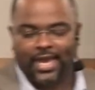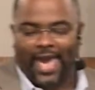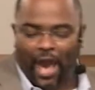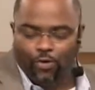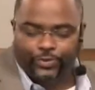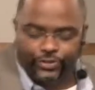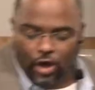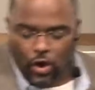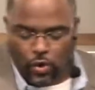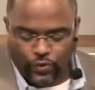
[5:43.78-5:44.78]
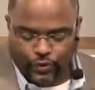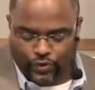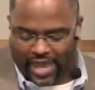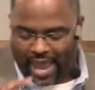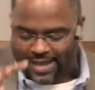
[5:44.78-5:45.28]
helps those who
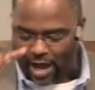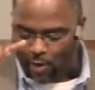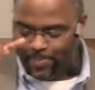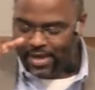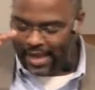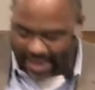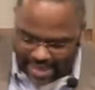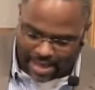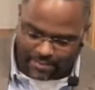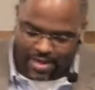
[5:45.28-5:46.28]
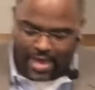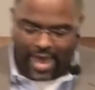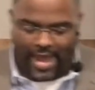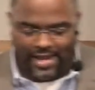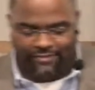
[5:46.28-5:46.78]
can't help him,
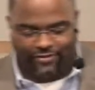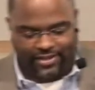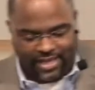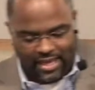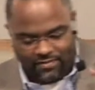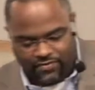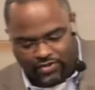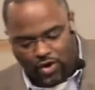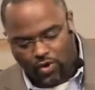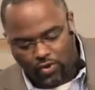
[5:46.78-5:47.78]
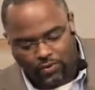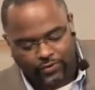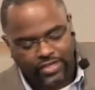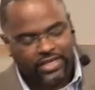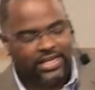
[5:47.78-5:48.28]
and he forgives
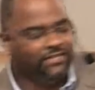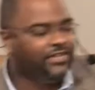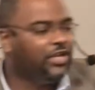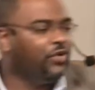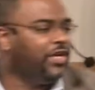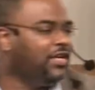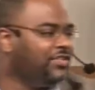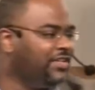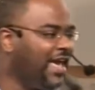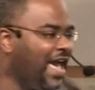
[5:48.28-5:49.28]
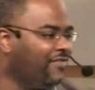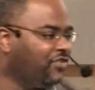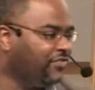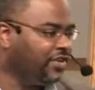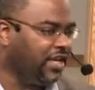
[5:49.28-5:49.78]
those even though he doesn't have
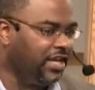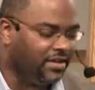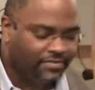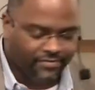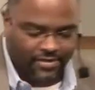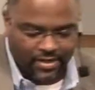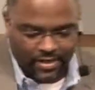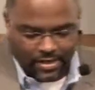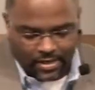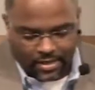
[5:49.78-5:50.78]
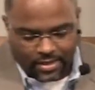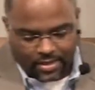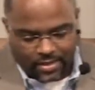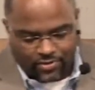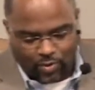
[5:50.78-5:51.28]
to forgive.
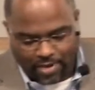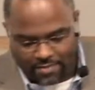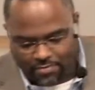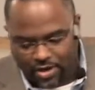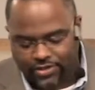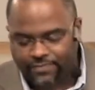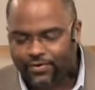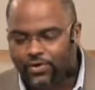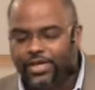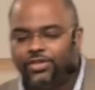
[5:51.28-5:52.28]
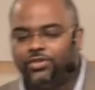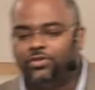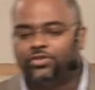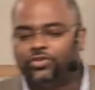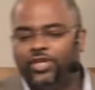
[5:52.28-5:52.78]
And so being merciful is
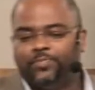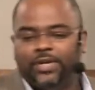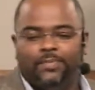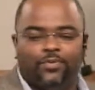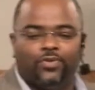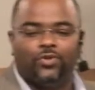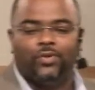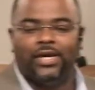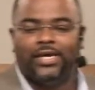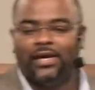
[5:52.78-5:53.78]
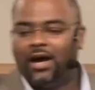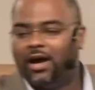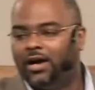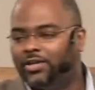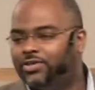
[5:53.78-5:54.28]
to treat people the way
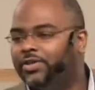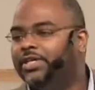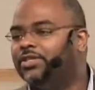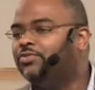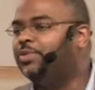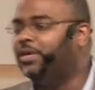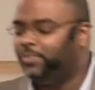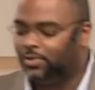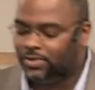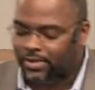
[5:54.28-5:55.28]
God treats people.